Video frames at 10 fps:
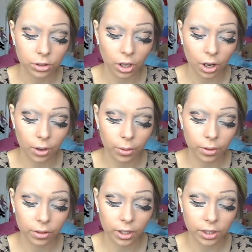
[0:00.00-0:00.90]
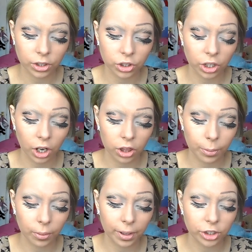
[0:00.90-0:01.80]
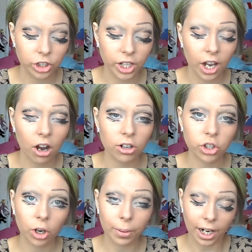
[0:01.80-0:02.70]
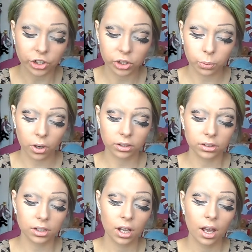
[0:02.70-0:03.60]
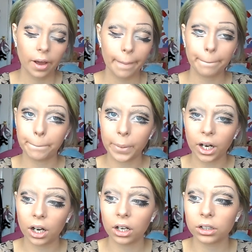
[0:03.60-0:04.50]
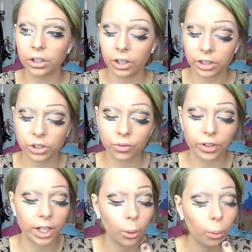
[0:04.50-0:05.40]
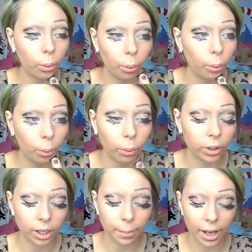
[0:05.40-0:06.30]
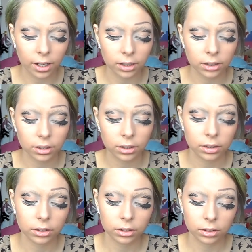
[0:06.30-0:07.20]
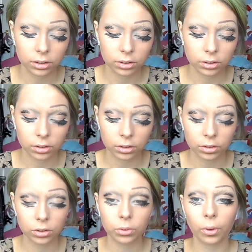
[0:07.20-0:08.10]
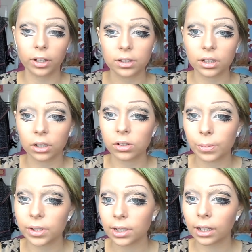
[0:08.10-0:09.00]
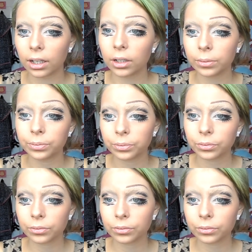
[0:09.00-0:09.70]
So these are just going to go on the bottom lashes. They are top lashes ones, but you know, it's not really gonna matter. Just wait until that goes a bit tacky.